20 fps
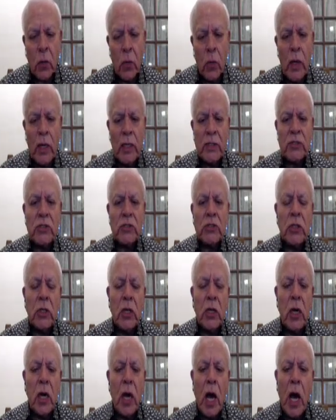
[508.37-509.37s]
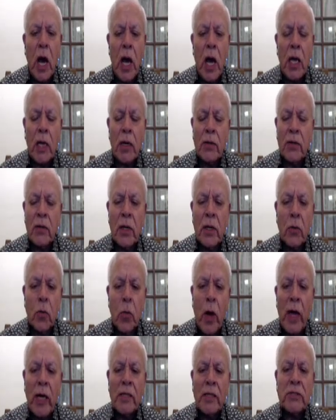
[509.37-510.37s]
which are
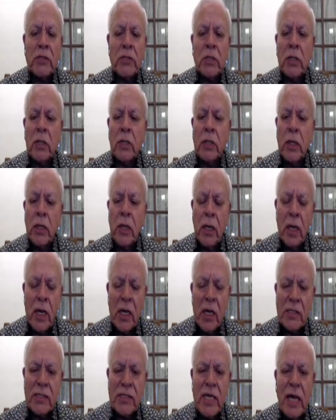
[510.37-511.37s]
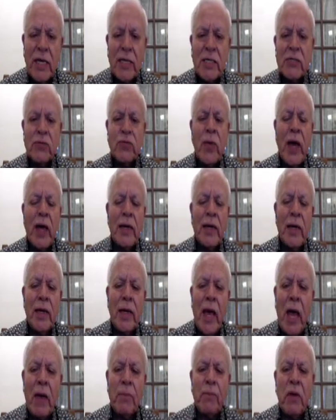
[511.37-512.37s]
quite satisfied
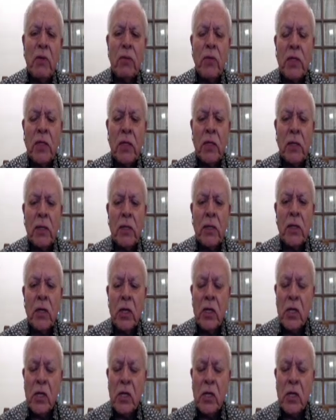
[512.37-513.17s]
and happy with the